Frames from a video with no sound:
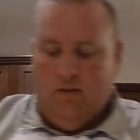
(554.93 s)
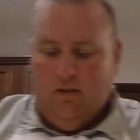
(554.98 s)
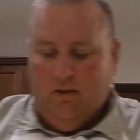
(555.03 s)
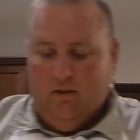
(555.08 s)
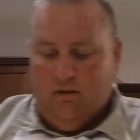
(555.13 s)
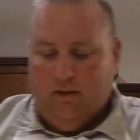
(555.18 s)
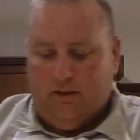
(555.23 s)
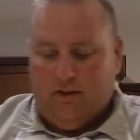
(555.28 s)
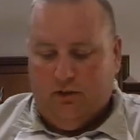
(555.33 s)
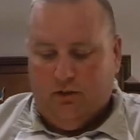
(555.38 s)

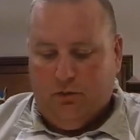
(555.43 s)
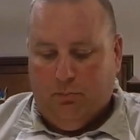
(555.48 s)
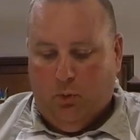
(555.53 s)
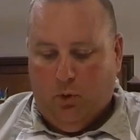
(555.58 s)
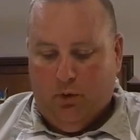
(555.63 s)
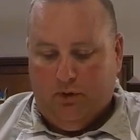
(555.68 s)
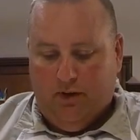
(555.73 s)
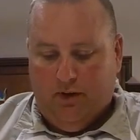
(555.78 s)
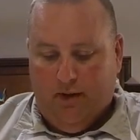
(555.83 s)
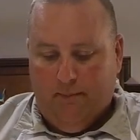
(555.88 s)
I'd like to
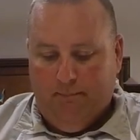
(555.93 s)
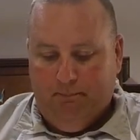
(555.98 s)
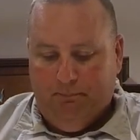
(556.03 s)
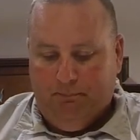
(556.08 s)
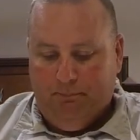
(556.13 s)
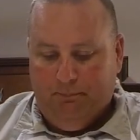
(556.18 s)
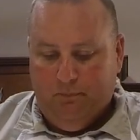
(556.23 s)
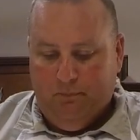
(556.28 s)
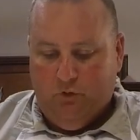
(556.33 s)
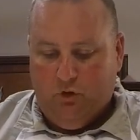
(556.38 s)
support them.
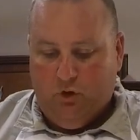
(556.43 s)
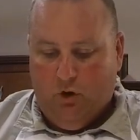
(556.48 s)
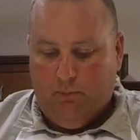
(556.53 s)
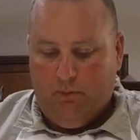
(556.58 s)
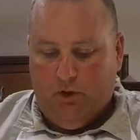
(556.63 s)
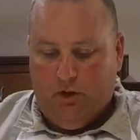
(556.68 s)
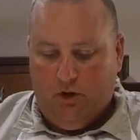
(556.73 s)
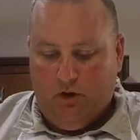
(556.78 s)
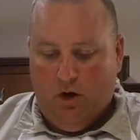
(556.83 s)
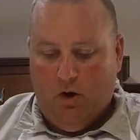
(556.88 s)
So
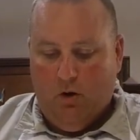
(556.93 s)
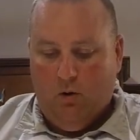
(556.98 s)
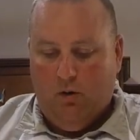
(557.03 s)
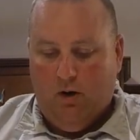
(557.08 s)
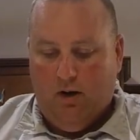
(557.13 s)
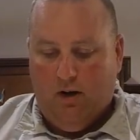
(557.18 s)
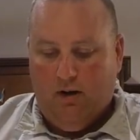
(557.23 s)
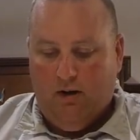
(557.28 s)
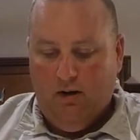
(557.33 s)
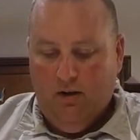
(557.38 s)
I'm gonna
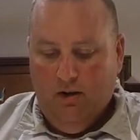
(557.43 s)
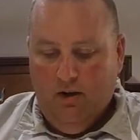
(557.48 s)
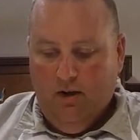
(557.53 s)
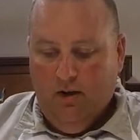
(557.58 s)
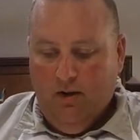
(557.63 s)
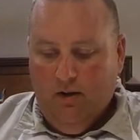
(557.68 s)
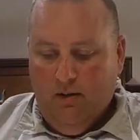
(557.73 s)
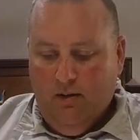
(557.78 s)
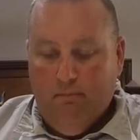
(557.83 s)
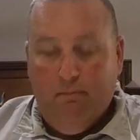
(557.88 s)
go
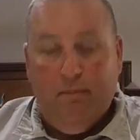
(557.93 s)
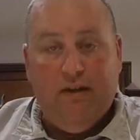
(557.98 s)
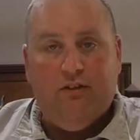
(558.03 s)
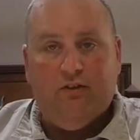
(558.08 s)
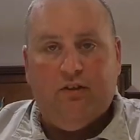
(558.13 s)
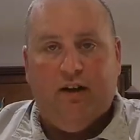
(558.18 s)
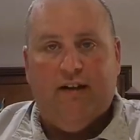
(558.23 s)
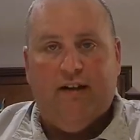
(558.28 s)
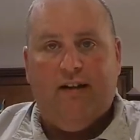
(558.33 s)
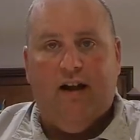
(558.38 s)

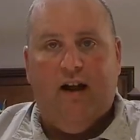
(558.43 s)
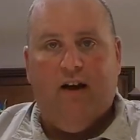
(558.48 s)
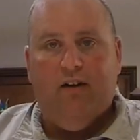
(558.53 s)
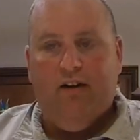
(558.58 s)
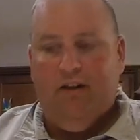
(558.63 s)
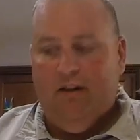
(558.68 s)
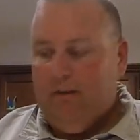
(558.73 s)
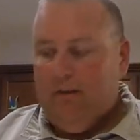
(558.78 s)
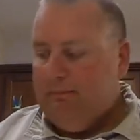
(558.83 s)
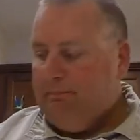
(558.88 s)
meat side
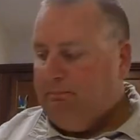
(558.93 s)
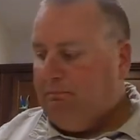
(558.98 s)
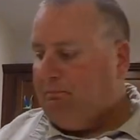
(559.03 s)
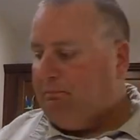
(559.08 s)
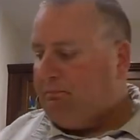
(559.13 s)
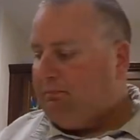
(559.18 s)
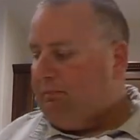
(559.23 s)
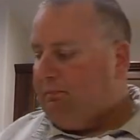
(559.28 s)
down here,